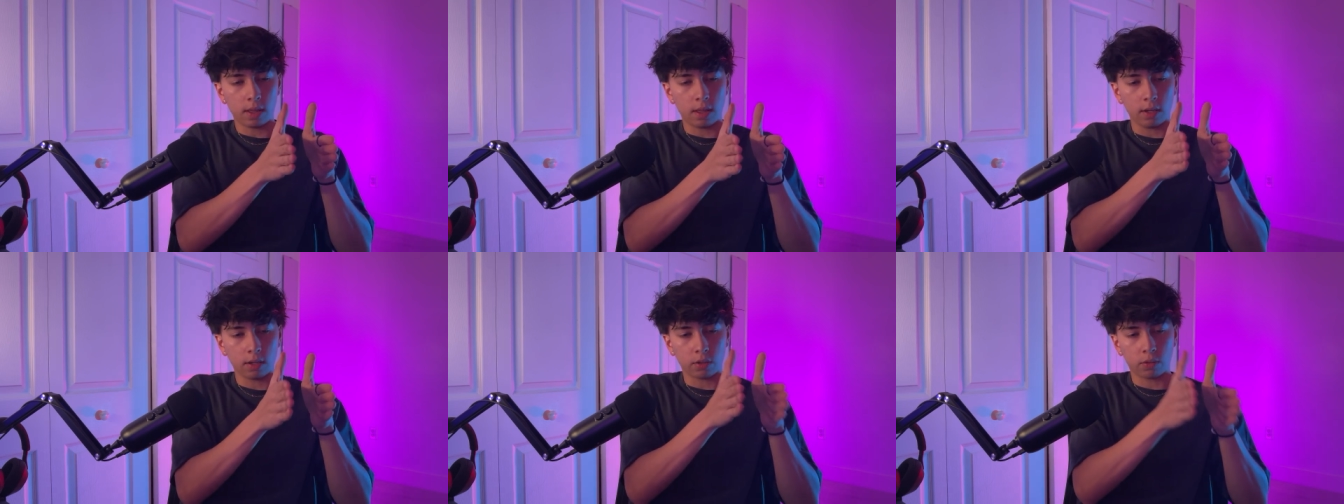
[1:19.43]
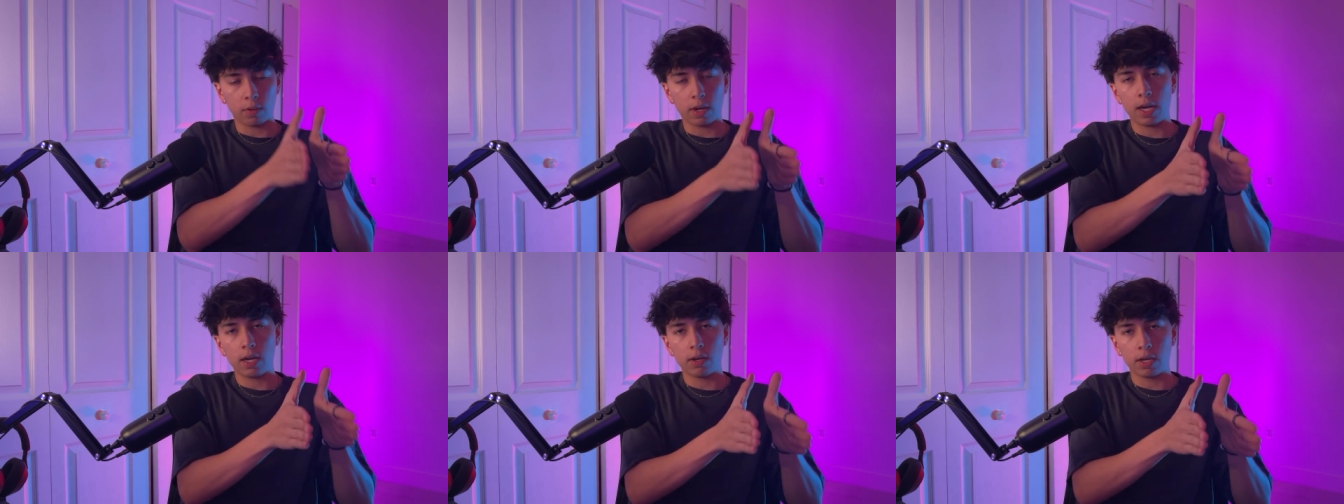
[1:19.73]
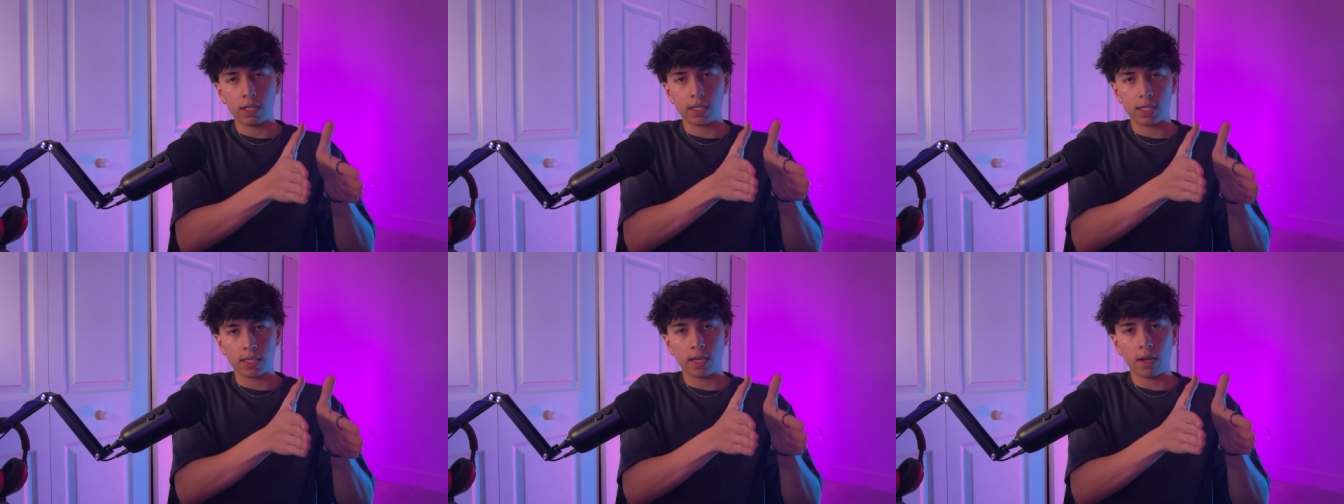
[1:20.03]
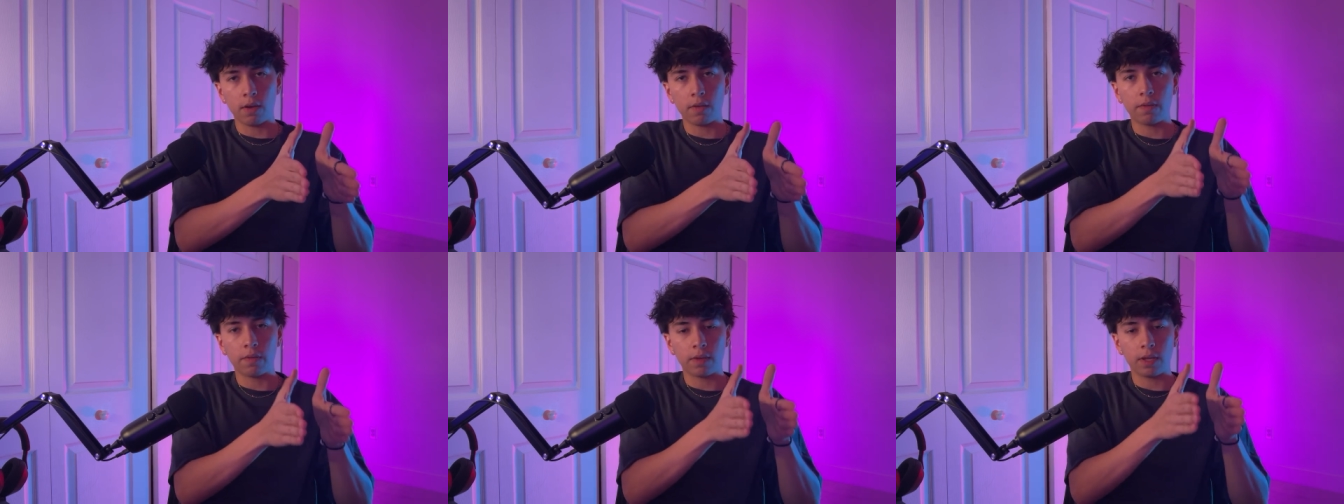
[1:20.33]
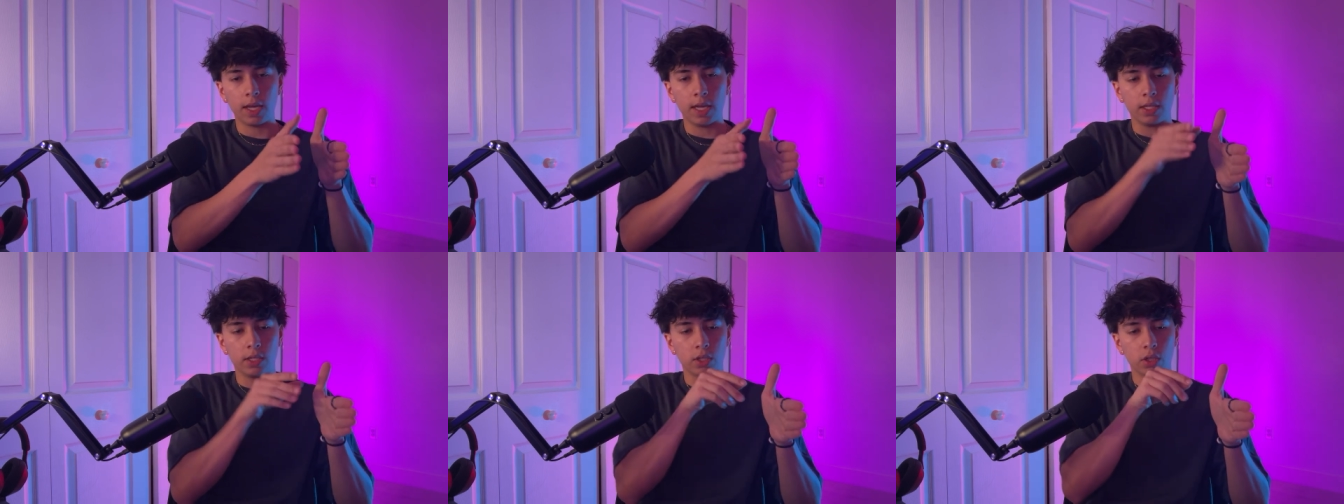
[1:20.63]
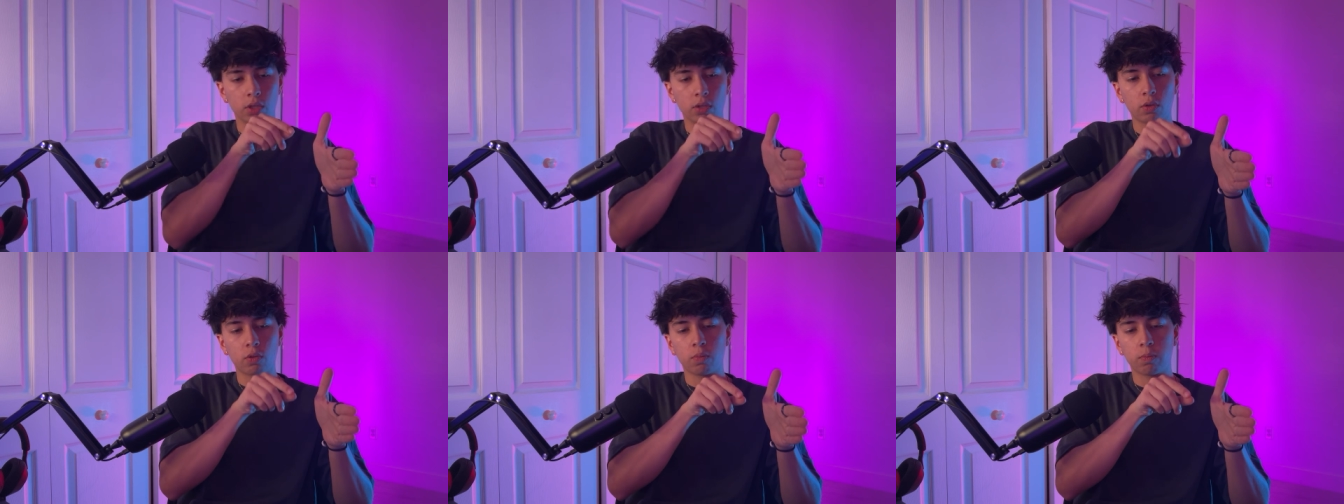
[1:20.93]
the creator itself. It's